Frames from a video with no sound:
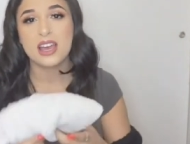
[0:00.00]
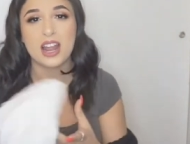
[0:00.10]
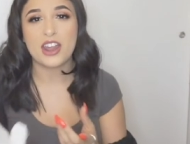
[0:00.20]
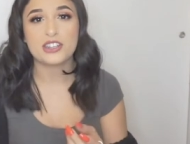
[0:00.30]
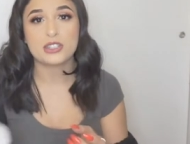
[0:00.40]

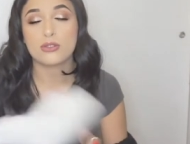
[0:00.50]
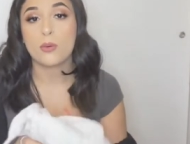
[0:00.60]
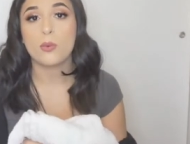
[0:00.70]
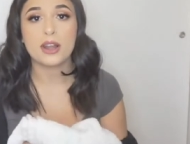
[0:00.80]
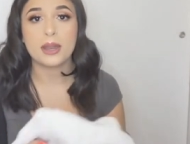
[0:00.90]
and I just
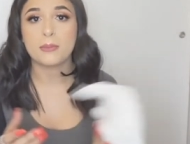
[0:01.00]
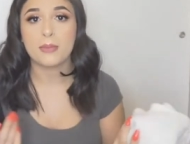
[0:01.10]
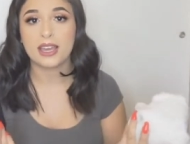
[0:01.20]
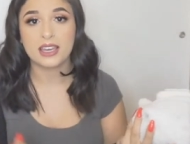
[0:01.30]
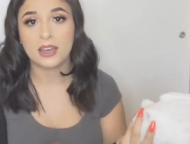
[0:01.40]
throw one in
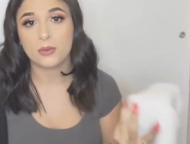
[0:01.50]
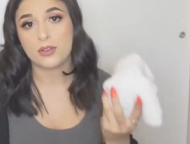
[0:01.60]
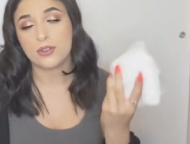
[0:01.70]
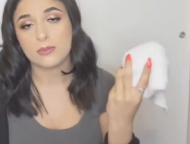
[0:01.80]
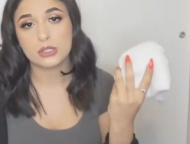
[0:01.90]
my kit
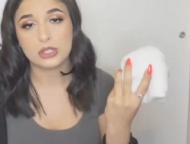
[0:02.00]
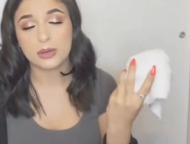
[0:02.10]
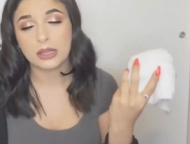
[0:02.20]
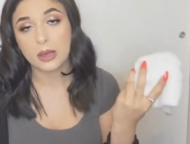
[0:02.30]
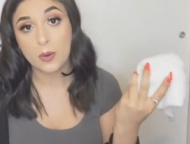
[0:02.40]
if I'm
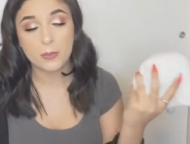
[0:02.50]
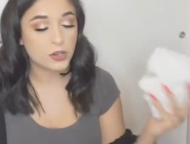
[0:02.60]
doing like one